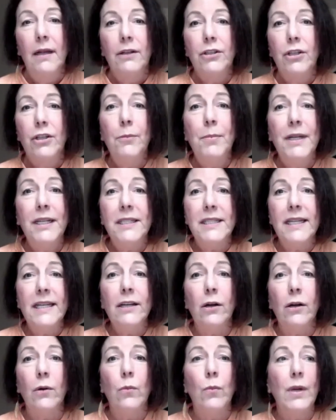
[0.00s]
no big
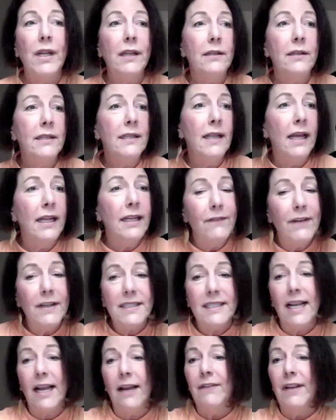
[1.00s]
deal. None of
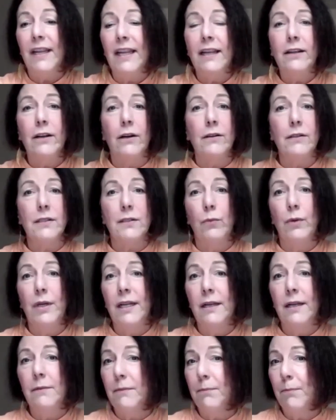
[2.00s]
us have egos.
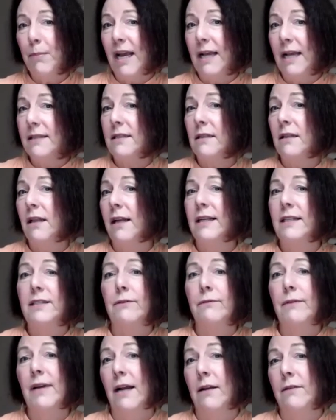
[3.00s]
We pass
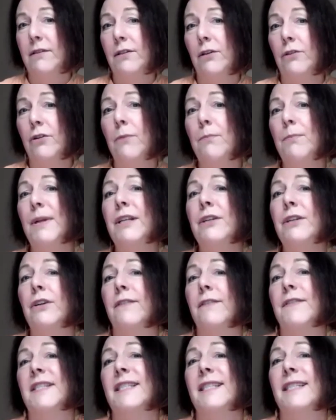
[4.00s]
clients around. So don't be
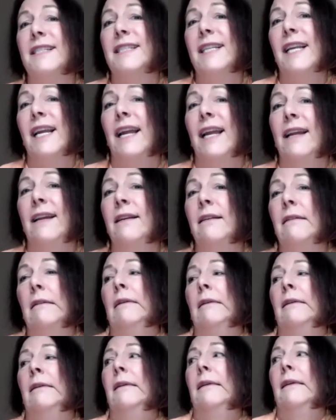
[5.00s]
nervous to say,
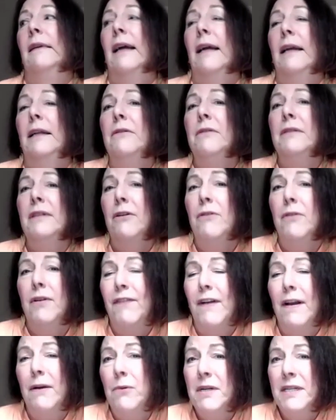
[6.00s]
I don't know
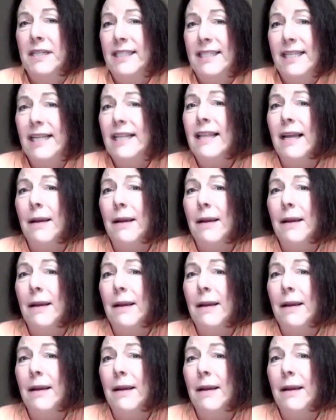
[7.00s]
if I want to see